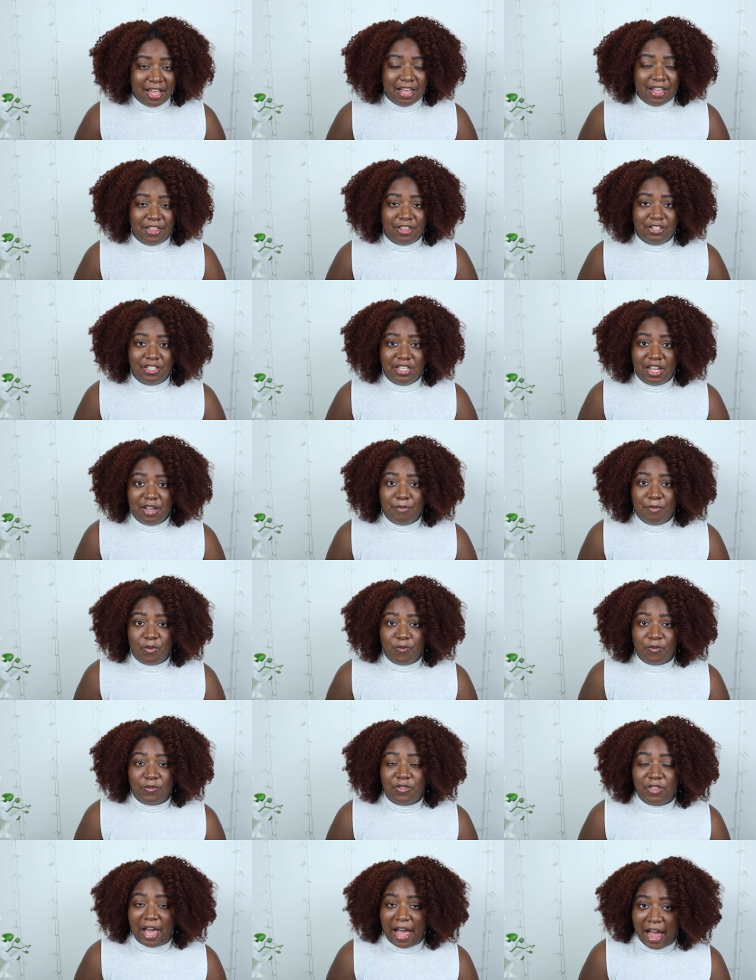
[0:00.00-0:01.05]
They're saying
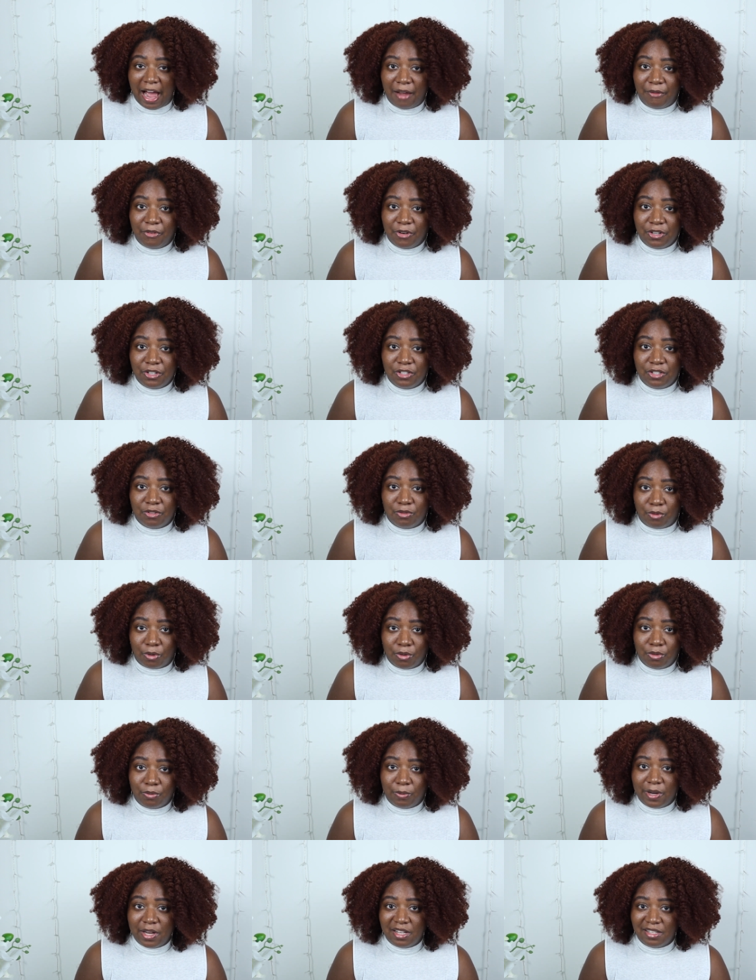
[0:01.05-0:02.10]
the average growth
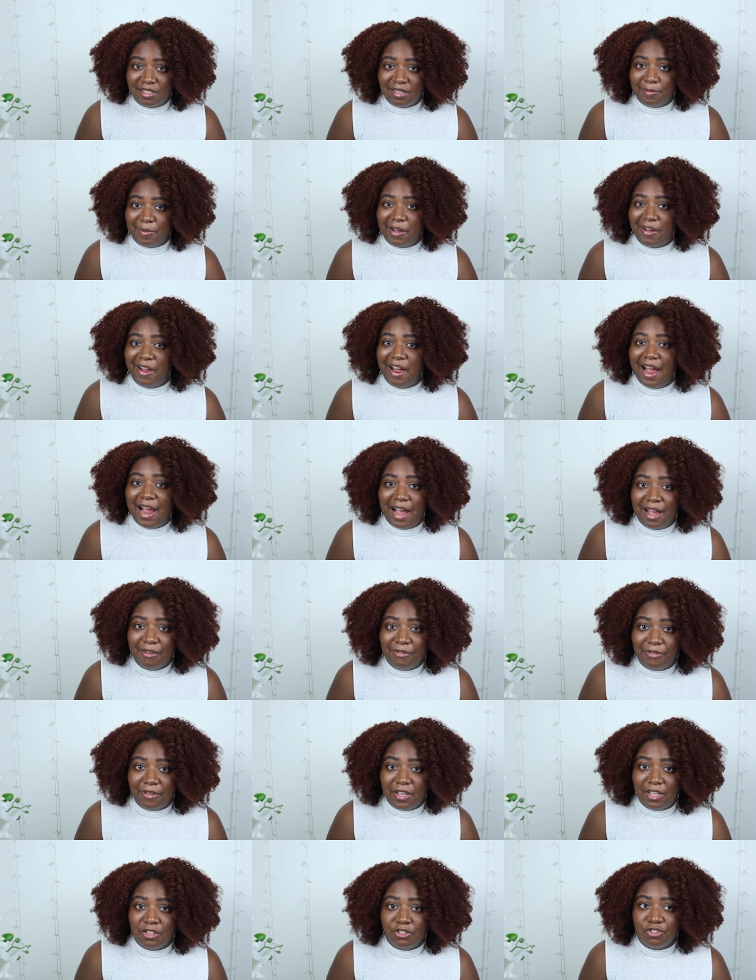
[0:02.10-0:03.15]
rate is about a half
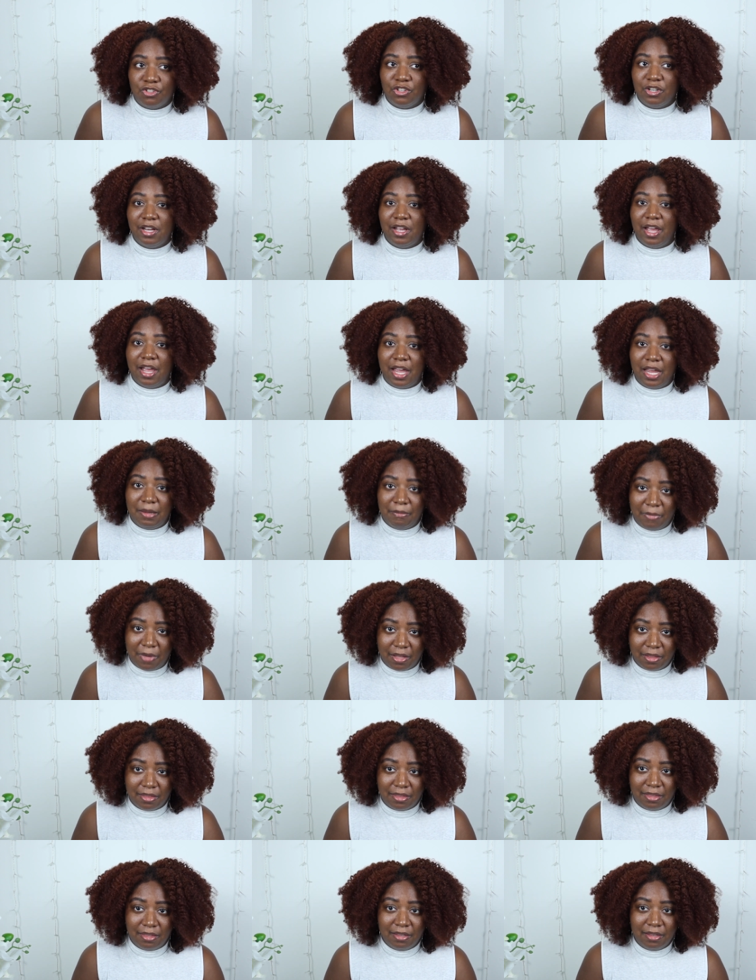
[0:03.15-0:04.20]
inch a
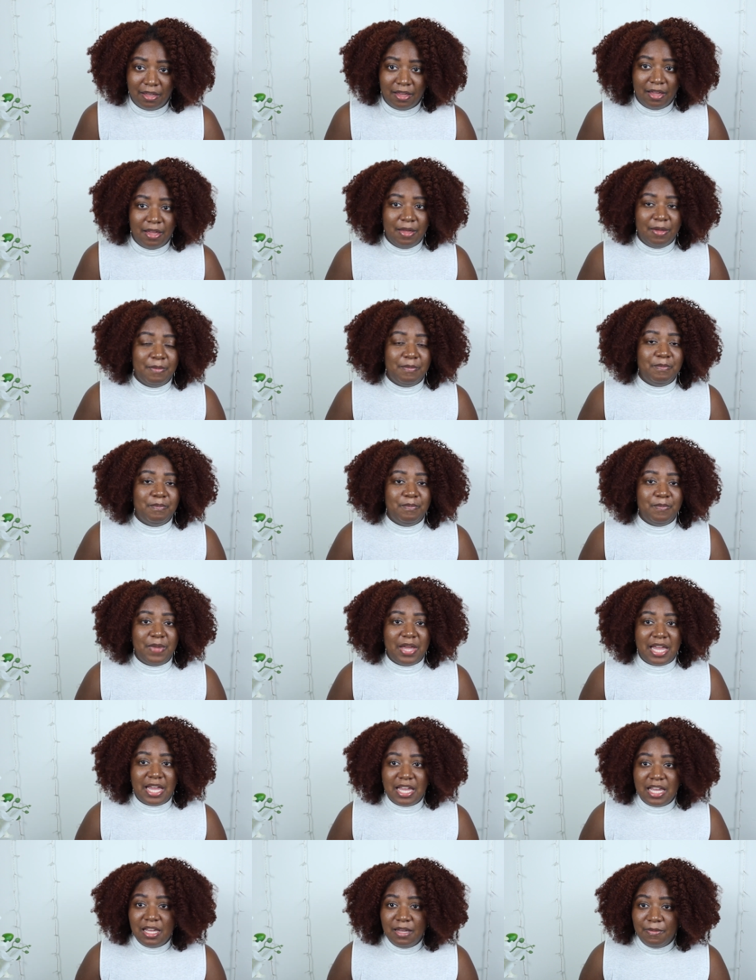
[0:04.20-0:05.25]
month.
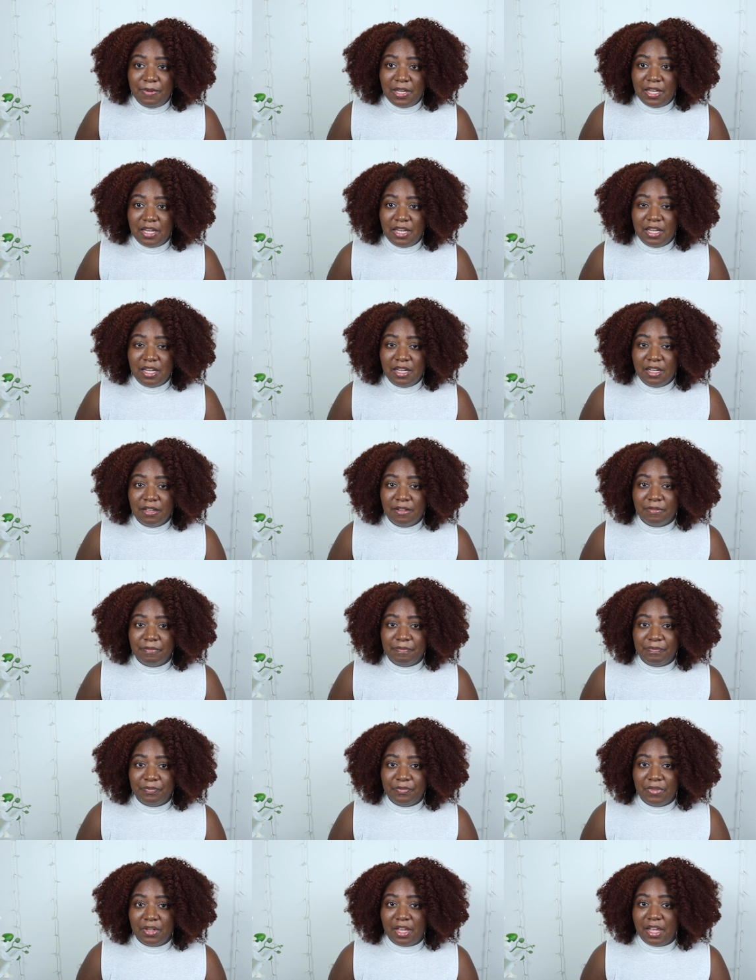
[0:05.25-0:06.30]
Maybe
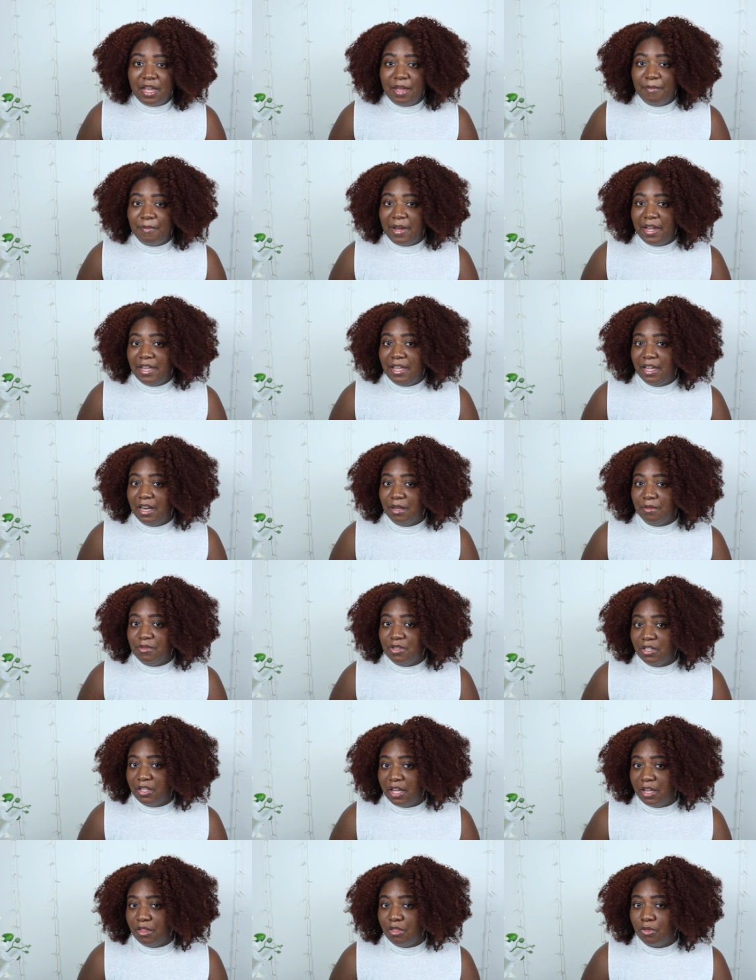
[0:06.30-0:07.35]
it might get up to
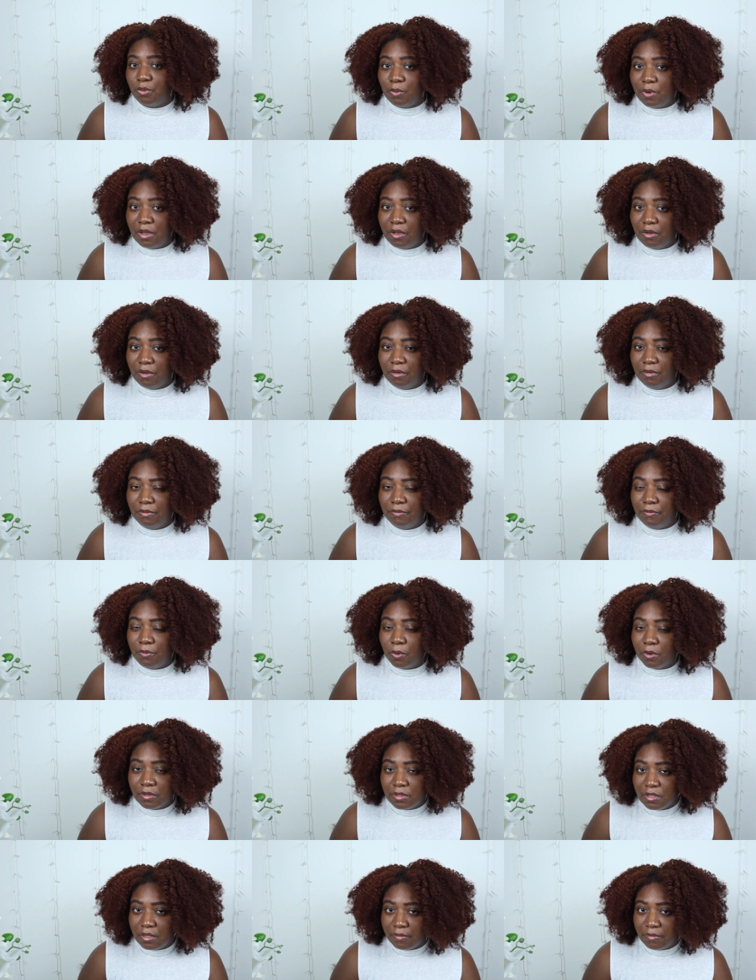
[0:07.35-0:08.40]
like
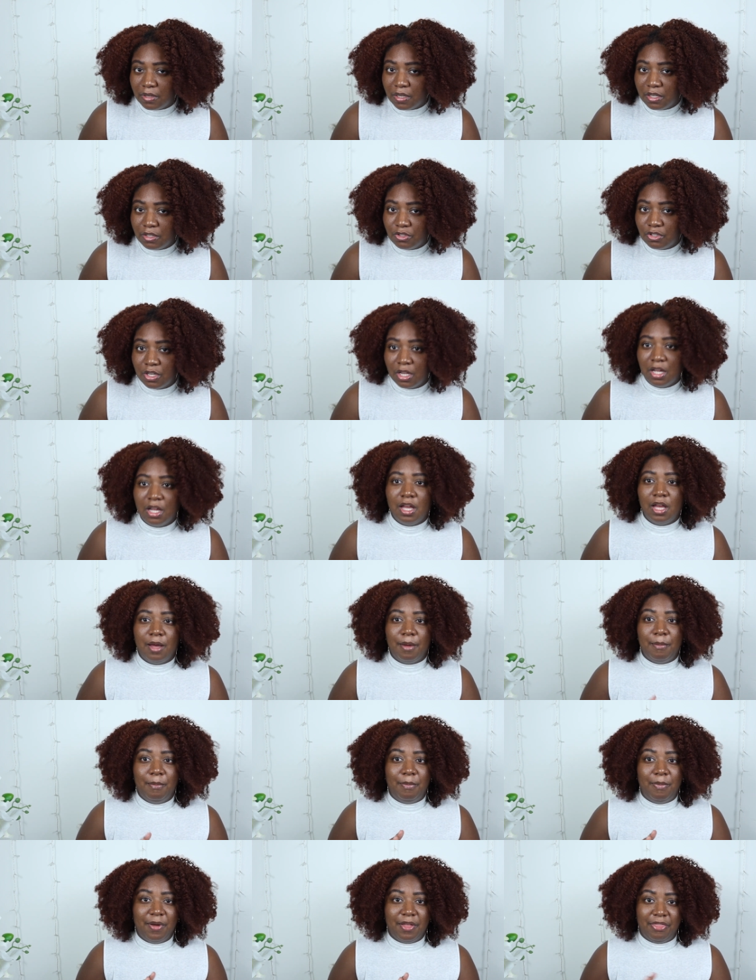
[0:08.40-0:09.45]
3/4 of an inch,
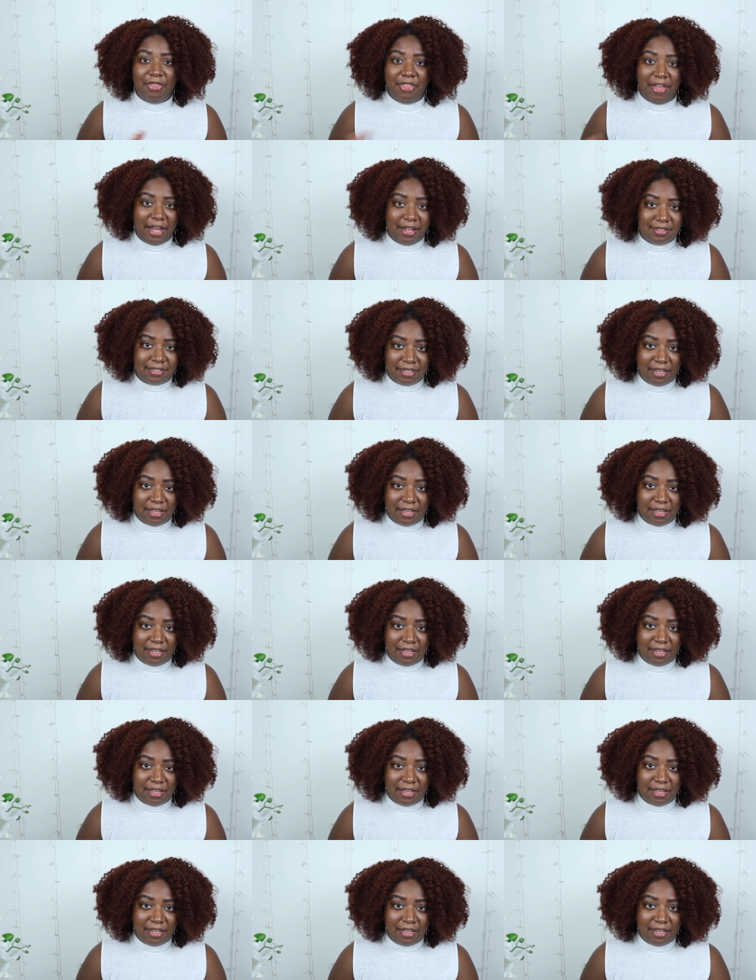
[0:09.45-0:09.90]
but that's